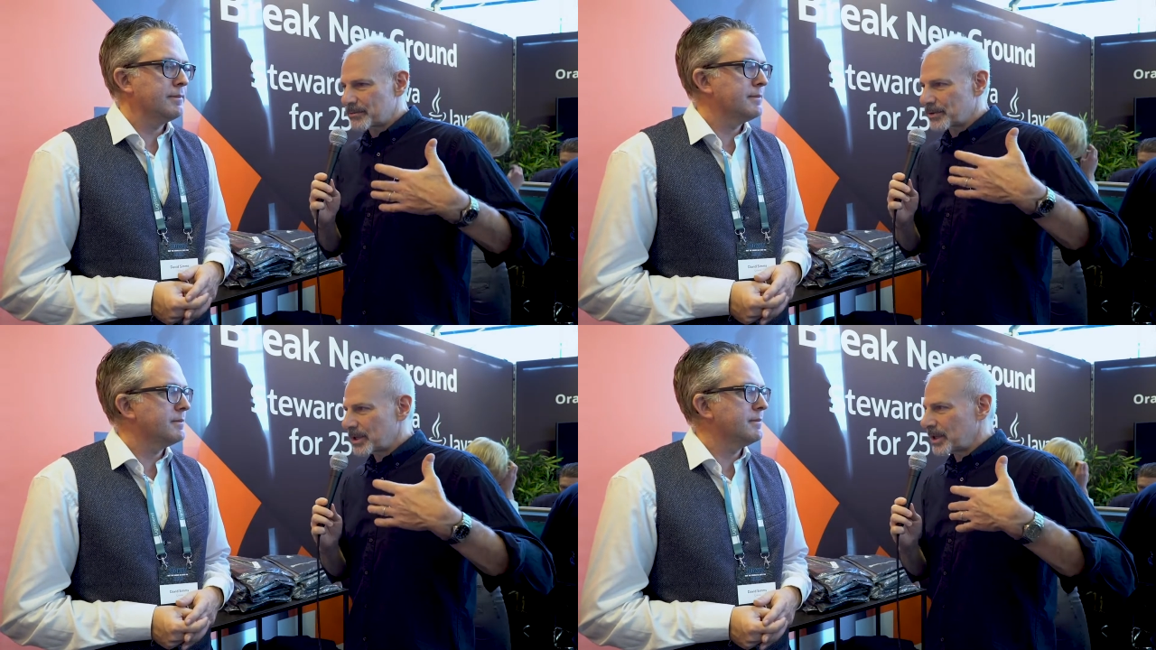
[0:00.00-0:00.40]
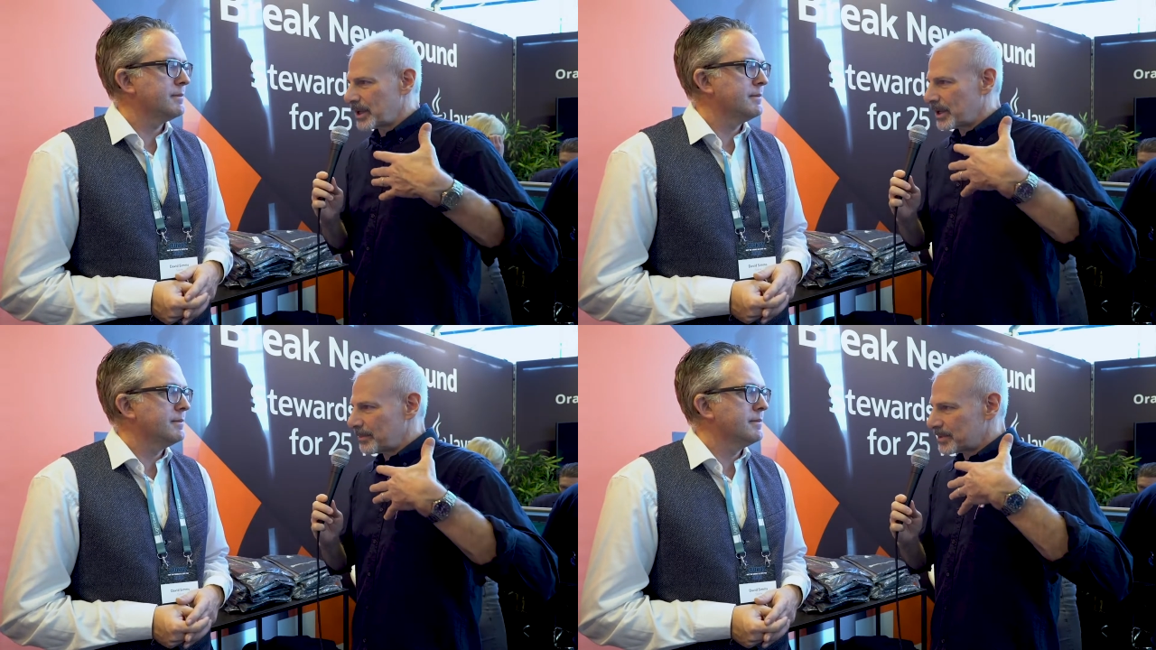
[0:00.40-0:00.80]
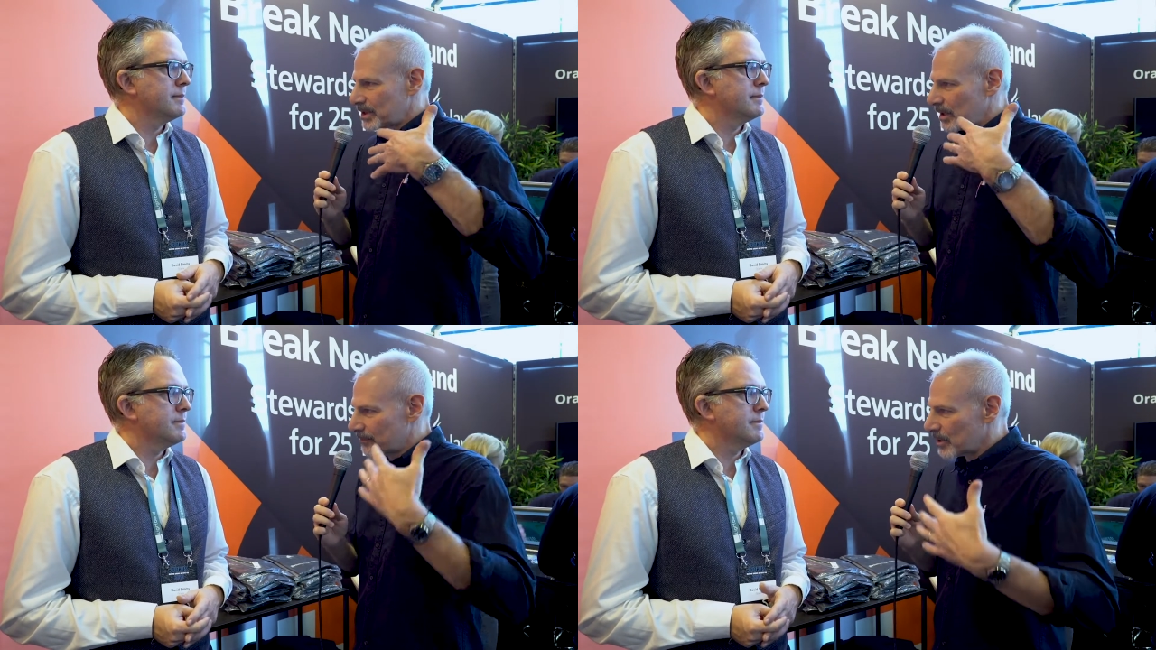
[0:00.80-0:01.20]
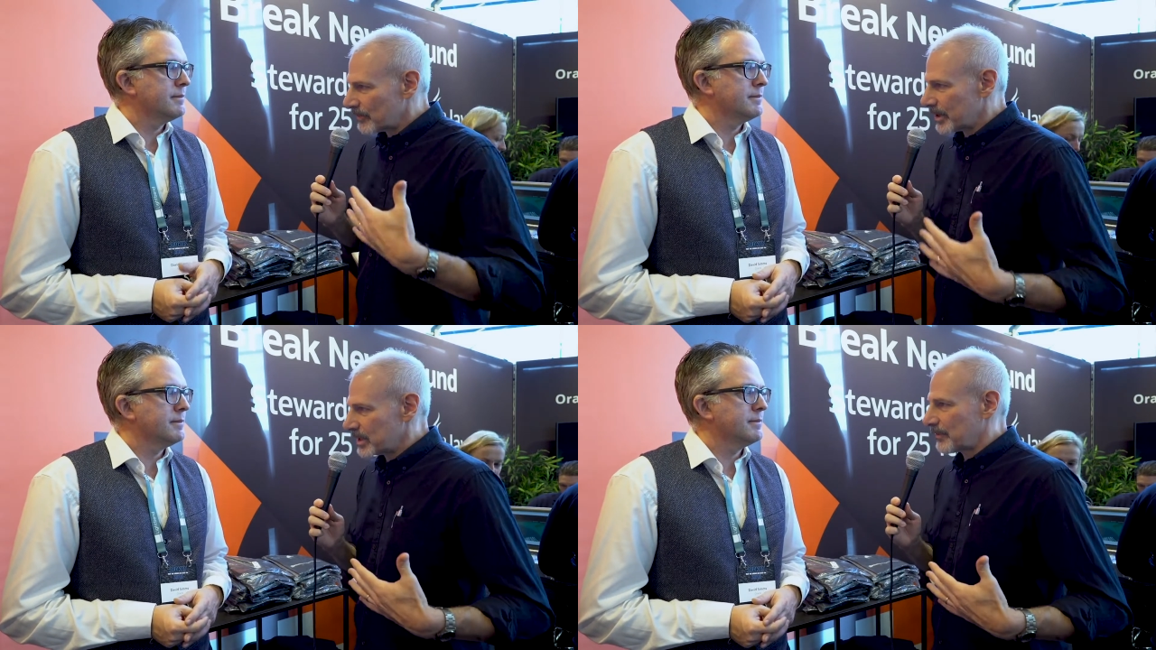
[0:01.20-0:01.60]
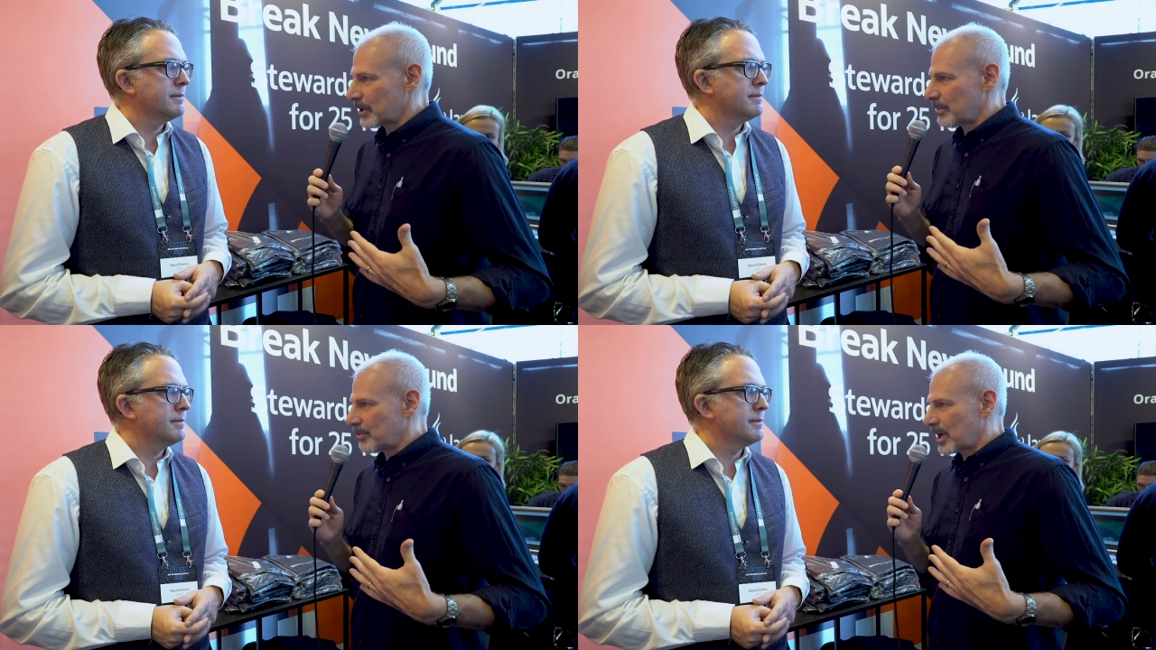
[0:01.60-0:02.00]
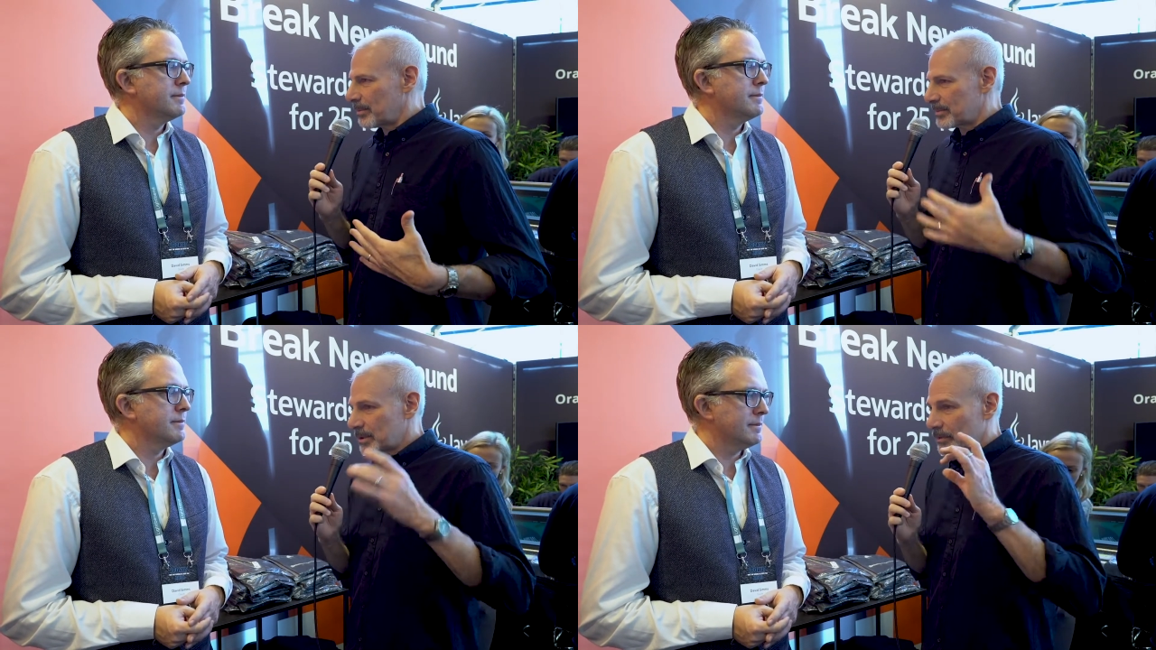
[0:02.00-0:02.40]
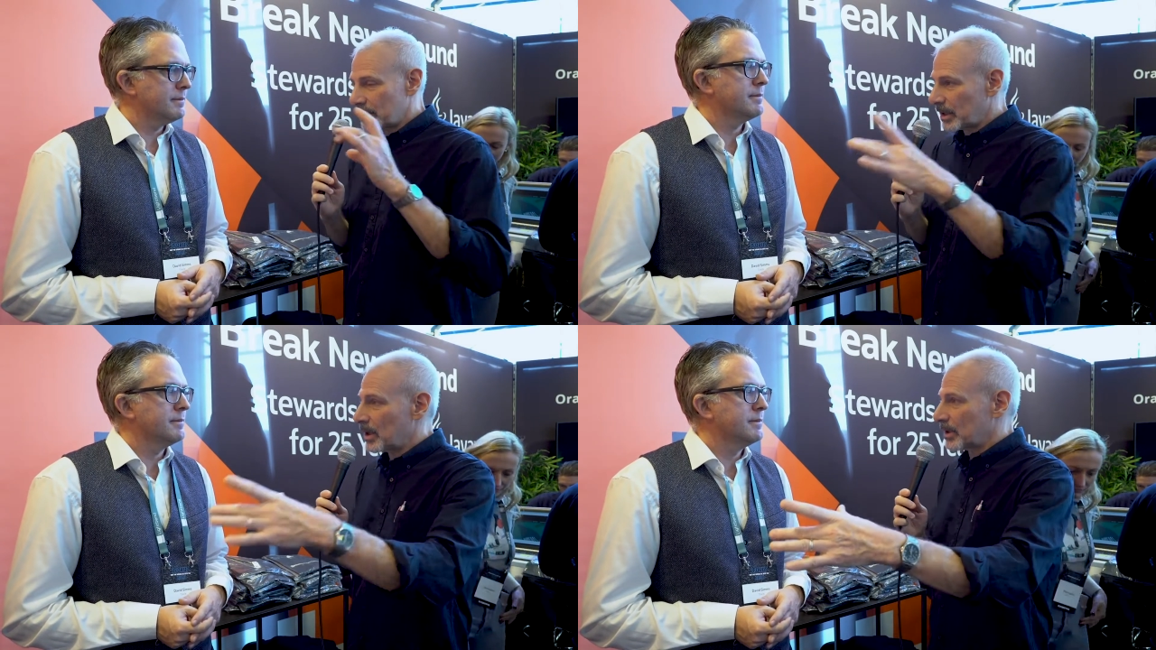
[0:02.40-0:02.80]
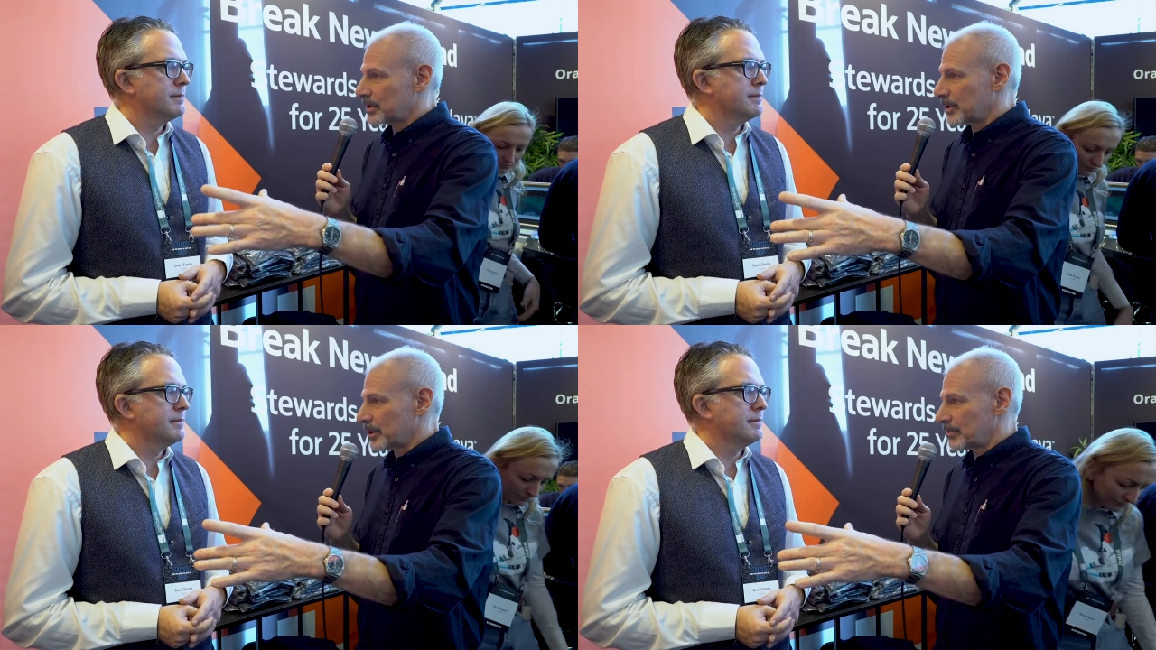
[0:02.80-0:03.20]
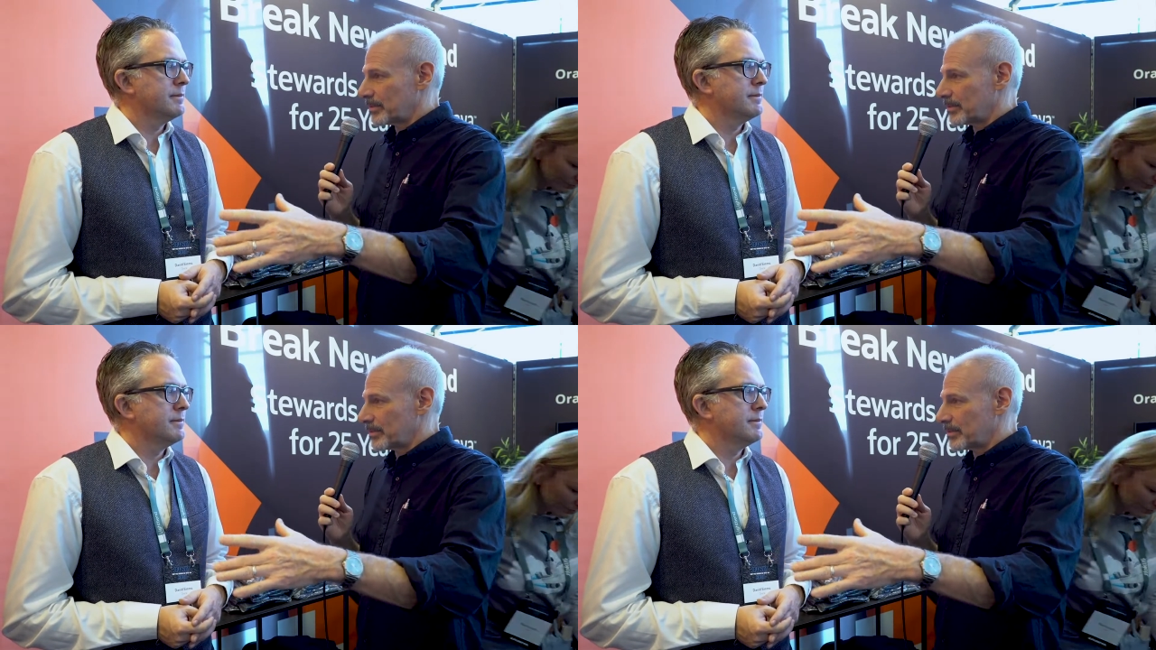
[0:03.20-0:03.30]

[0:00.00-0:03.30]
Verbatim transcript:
Speaker 1: really solve very, very difficult problems over the long term.